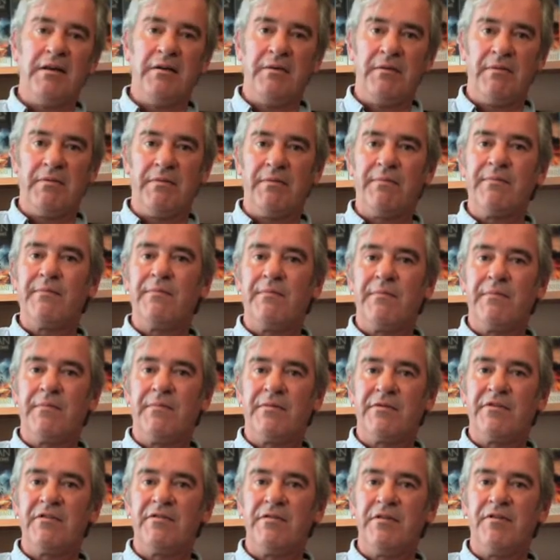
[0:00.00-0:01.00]
he
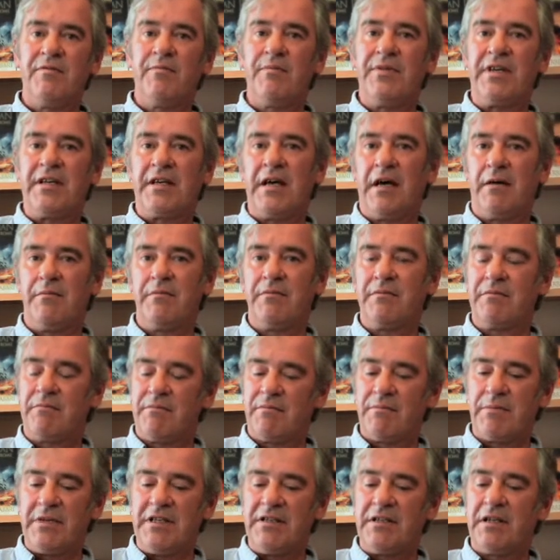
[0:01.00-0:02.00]
to have
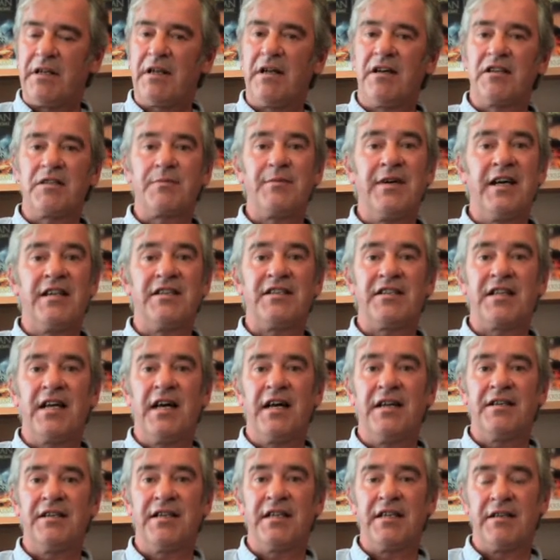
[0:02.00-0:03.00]
been the last man
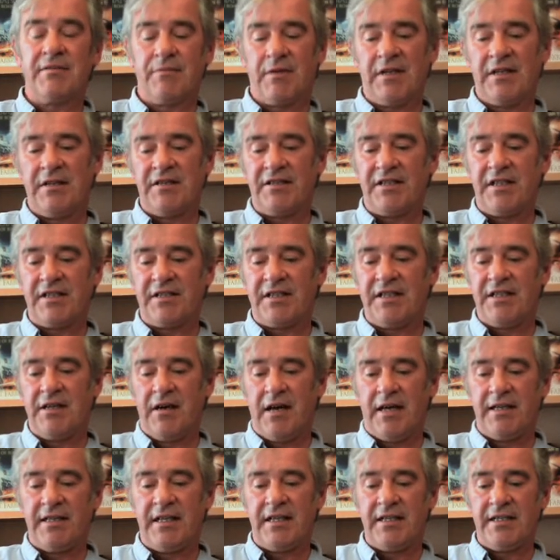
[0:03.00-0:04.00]
standing in
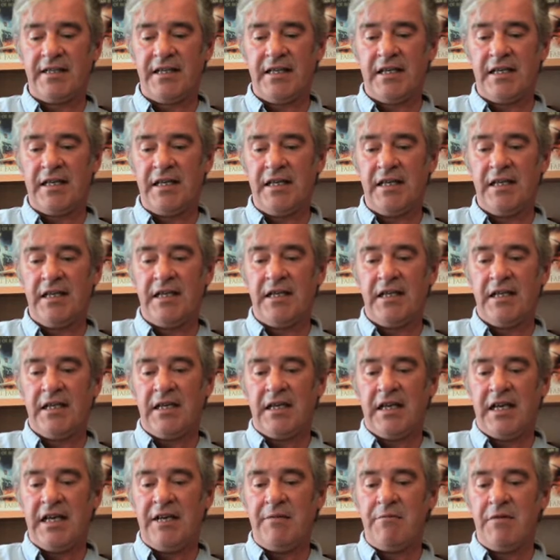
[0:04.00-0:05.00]
69 AD,
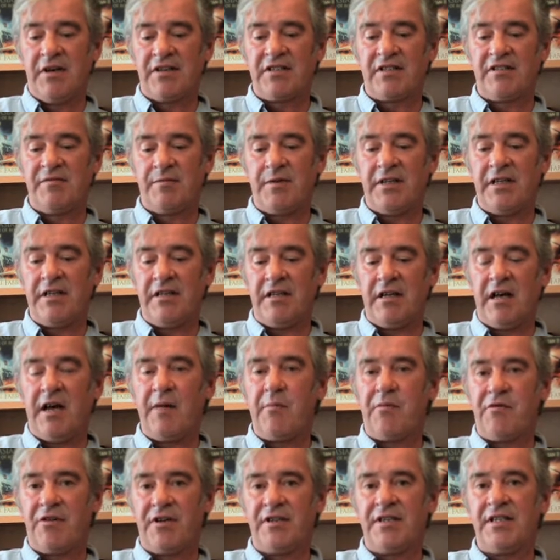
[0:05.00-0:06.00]
he must have been
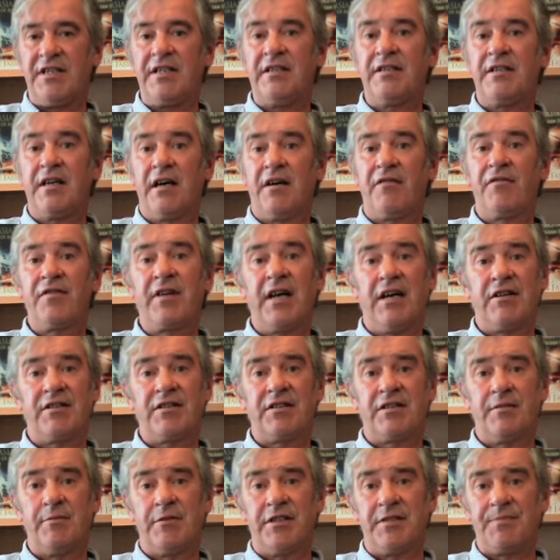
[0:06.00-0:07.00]
a pretty tough
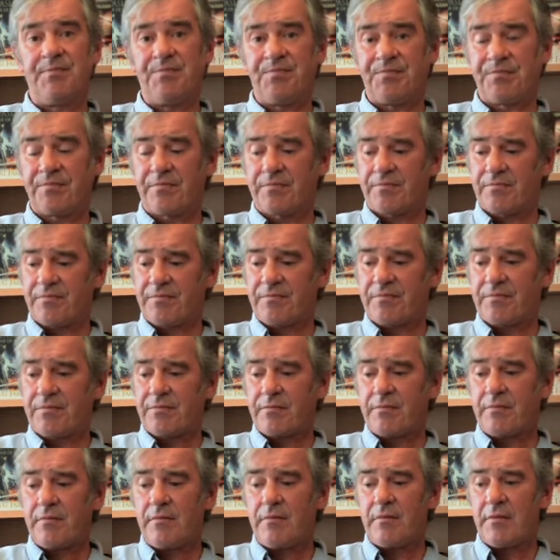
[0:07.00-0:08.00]
customer.
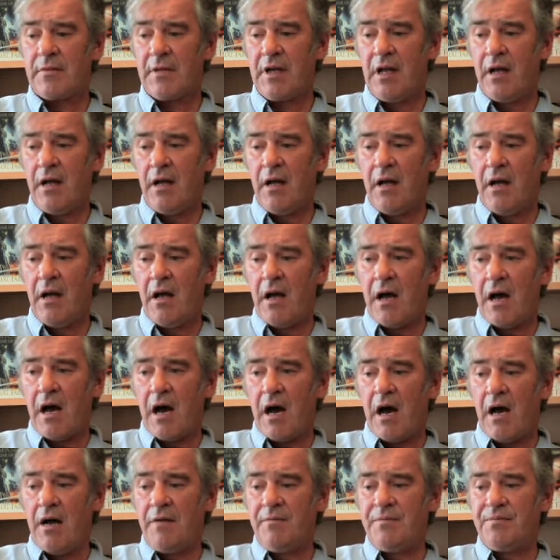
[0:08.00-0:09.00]

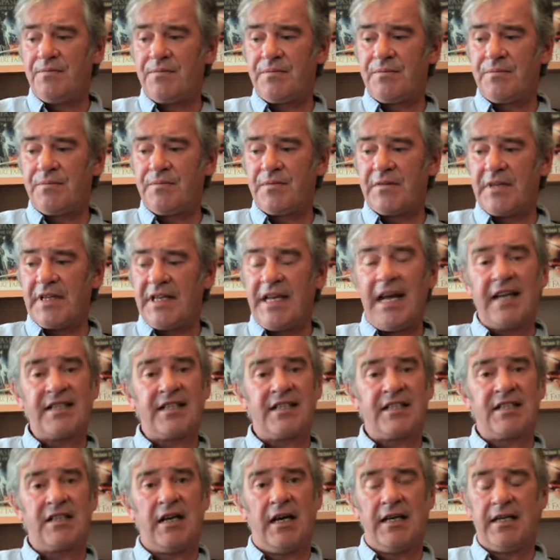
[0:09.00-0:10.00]
He
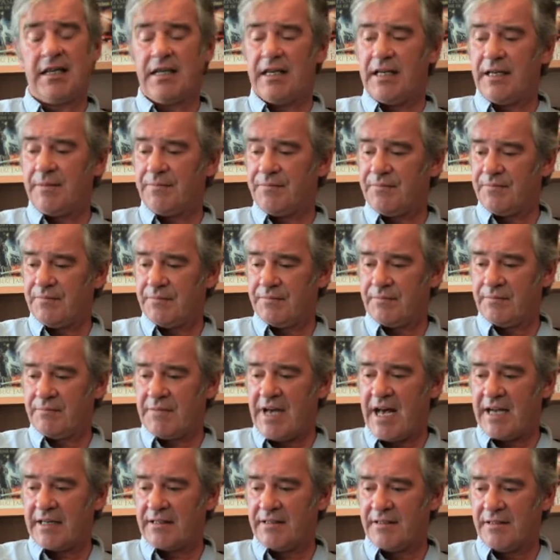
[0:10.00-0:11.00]
has a sidekick,
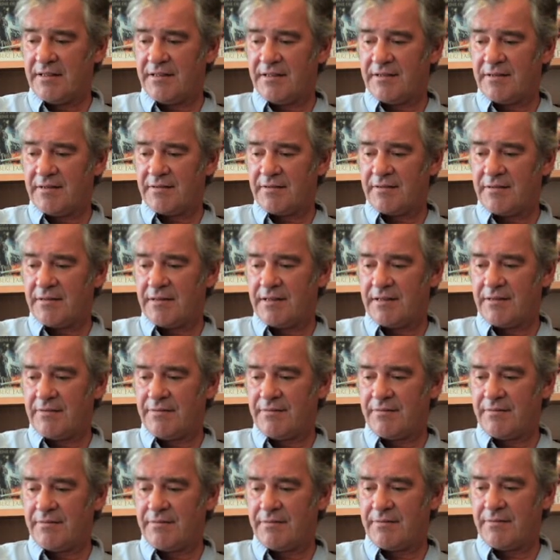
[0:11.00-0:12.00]
Magnus.
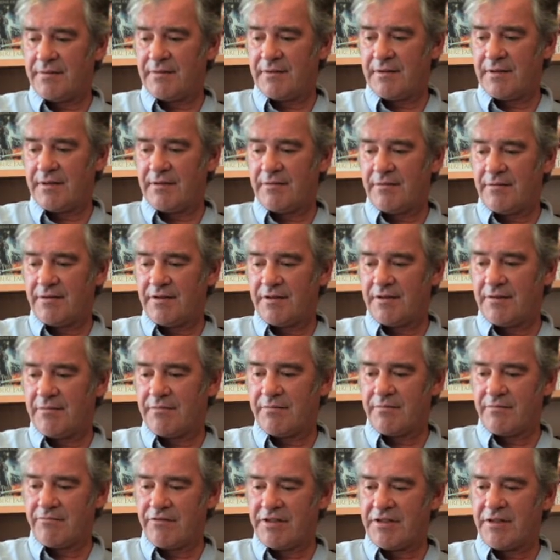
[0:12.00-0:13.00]
I
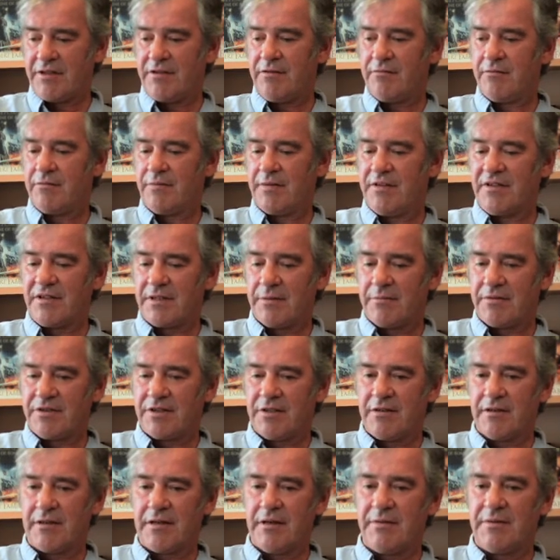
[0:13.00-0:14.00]
was ridiculed in some
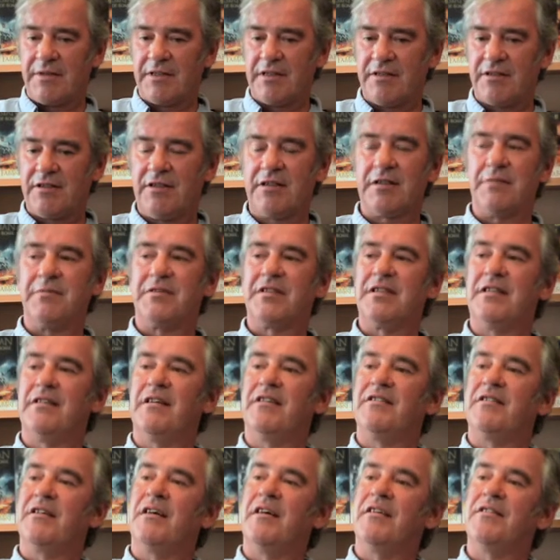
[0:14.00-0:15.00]
circles for
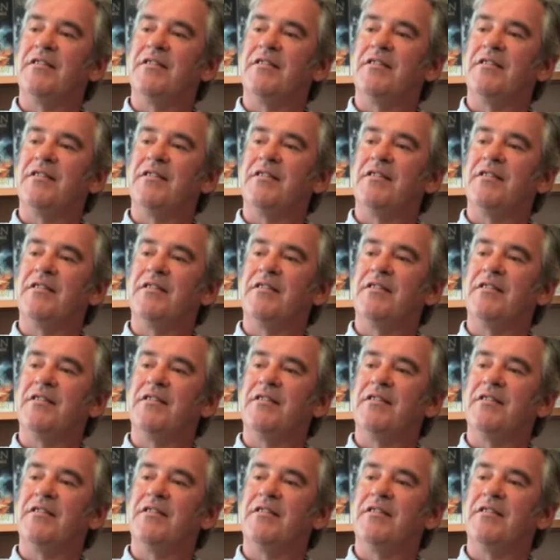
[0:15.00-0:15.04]
giving him